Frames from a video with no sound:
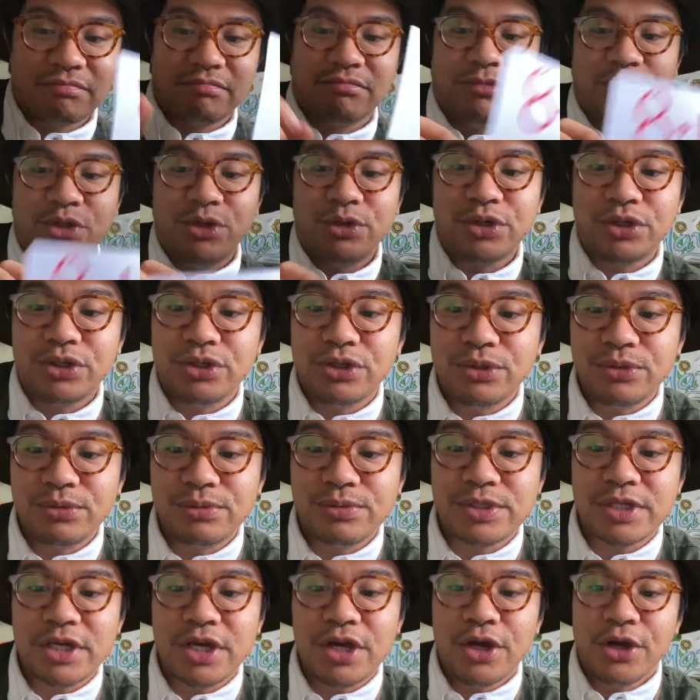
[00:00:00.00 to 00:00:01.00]
You can
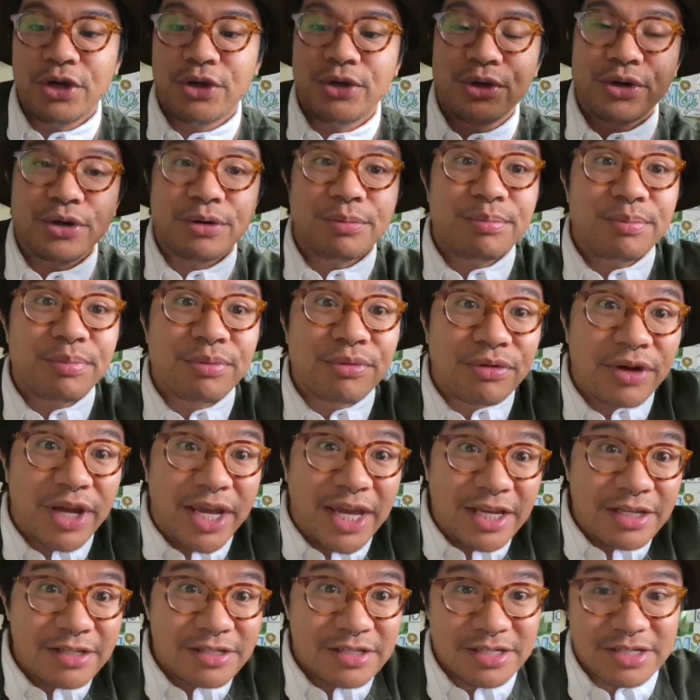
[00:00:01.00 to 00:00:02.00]
use your
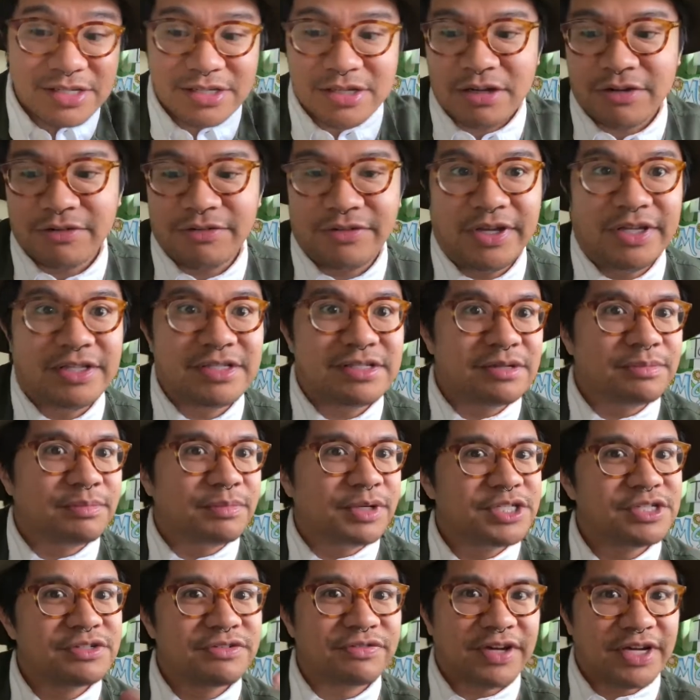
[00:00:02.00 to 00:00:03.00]
brain to solve it in a much
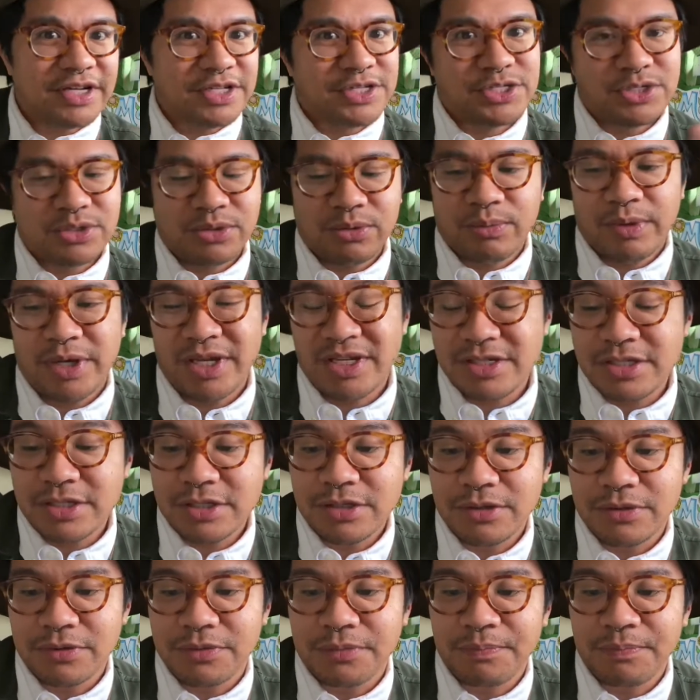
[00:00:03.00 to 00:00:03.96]
faster way too.